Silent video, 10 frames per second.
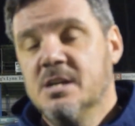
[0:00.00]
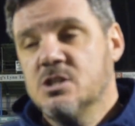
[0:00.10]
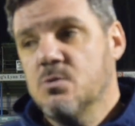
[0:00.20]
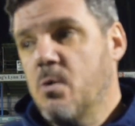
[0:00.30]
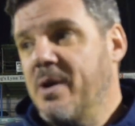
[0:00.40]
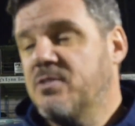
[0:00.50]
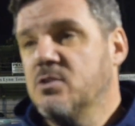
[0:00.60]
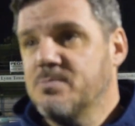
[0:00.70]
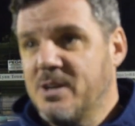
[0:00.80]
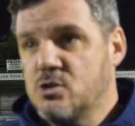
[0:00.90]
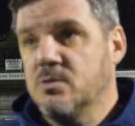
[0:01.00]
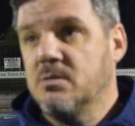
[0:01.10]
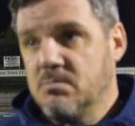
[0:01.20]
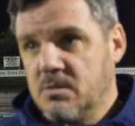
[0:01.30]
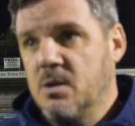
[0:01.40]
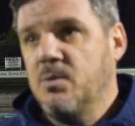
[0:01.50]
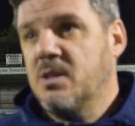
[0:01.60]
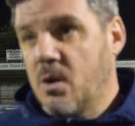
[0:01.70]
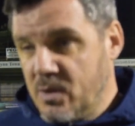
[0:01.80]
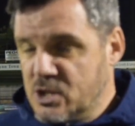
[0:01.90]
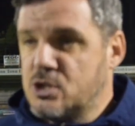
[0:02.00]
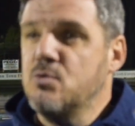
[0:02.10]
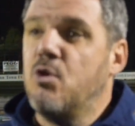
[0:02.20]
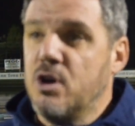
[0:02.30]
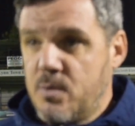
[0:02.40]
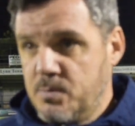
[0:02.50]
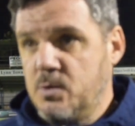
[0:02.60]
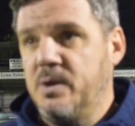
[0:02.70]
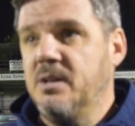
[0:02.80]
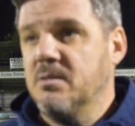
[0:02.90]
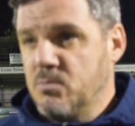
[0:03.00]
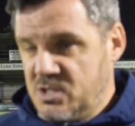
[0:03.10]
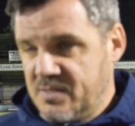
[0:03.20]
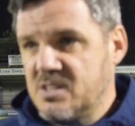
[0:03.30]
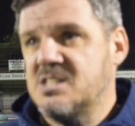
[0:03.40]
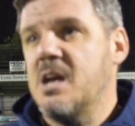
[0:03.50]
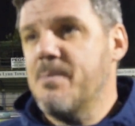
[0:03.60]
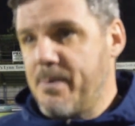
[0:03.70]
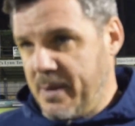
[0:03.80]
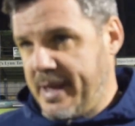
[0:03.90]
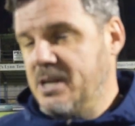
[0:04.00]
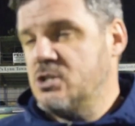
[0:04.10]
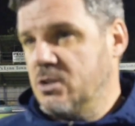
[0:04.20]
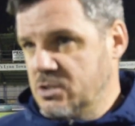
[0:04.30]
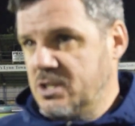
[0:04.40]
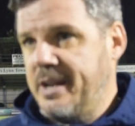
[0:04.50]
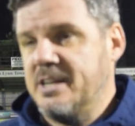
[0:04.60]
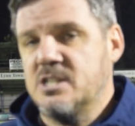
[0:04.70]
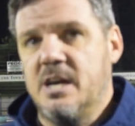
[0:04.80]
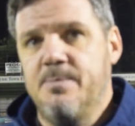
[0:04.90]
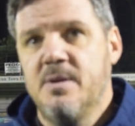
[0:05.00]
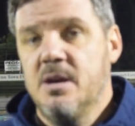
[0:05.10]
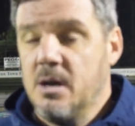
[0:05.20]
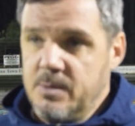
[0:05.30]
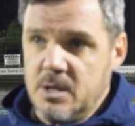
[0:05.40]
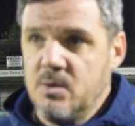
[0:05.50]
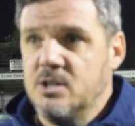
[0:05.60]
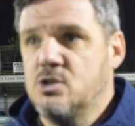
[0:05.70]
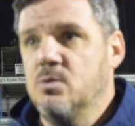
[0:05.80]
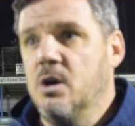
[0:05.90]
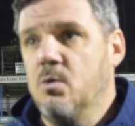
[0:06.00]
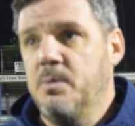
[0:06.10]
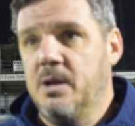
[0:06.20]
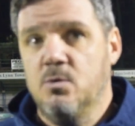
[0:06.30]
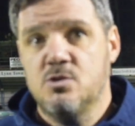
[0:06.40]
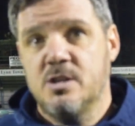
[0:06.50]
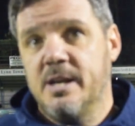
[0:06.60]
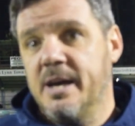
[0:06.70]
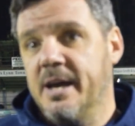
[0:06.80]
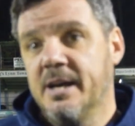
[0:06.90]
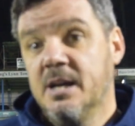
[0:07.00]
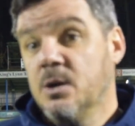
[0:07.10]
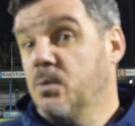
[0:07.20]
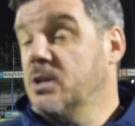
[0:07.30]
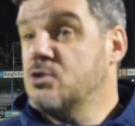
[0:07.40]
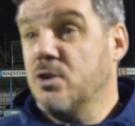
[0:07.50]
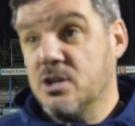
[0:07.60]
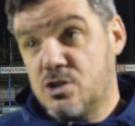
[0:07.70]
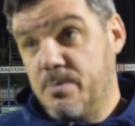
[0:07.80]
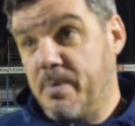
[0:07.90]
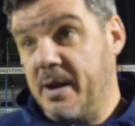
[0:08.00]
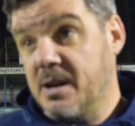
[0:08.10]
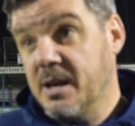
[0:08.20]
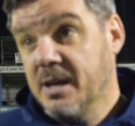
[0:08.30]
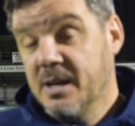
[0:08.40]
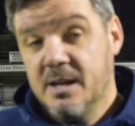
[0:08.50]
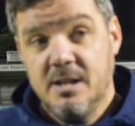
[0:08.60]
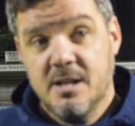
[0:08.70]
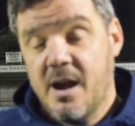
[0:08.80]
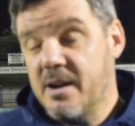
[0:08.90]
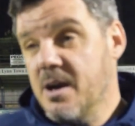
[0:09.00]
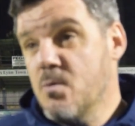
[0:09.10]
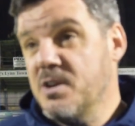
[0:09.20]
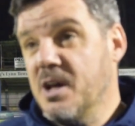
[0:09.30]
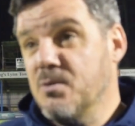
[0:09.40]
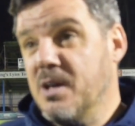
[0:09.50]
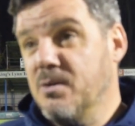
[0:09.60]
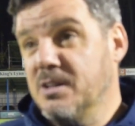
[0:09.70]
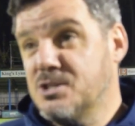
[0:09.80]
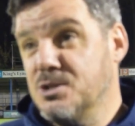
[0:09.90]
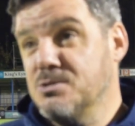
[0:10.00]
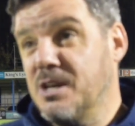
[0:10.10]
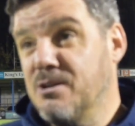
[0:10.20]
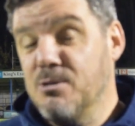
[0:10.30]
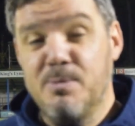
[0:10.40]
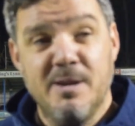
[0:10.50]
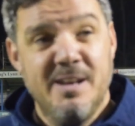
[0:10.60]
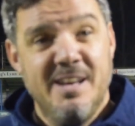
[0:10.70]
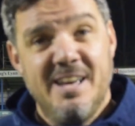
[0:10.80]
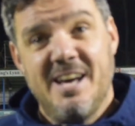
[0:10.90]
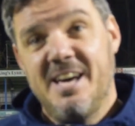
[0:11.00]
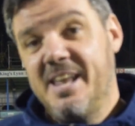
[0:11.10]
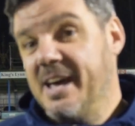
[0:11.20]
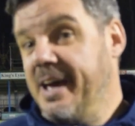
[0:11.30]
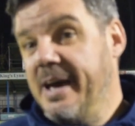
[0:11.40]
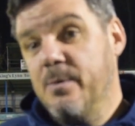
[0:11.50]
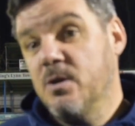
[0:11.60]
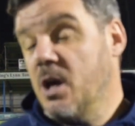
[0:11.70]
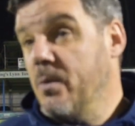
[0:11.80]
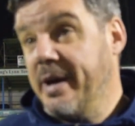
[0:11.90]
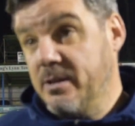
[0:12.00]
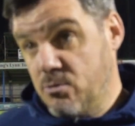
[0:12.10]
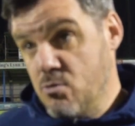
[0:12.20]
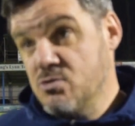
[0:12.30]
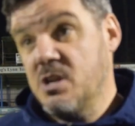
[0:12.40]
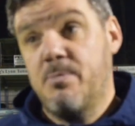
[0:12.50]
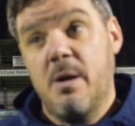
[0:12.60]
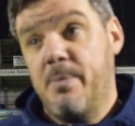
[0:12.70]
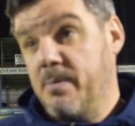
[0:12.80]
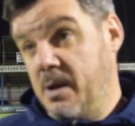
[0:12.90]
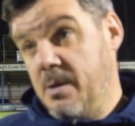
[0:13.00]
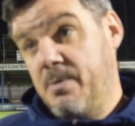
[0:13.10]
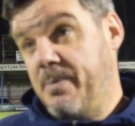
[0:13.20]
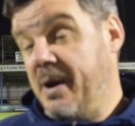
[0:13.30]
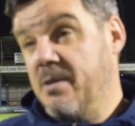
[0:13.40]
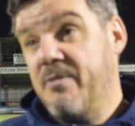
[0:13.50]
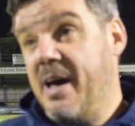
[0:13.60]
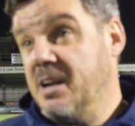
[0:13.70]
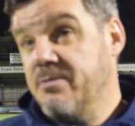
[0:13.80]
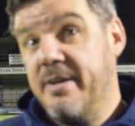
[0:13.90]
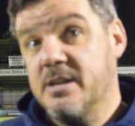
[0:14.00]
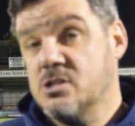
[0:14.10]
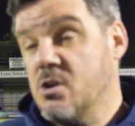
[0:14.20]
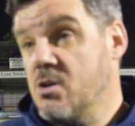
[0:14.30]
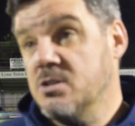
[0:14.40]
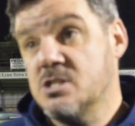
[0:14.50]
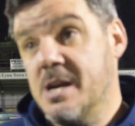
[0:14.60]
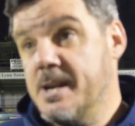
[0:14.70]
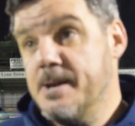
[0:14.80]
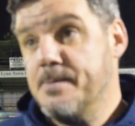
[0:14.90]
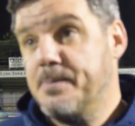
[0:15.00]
So what we have to do is make sure, you know, we don't get too high when we win. We have the same application onto the next game, and we don't get too low when we lose. And we'll enjoy our trip back. Little karaoke, no doubt, little Tuesday club. And we'll go again Thursday, preparing for Halifax on Saturday.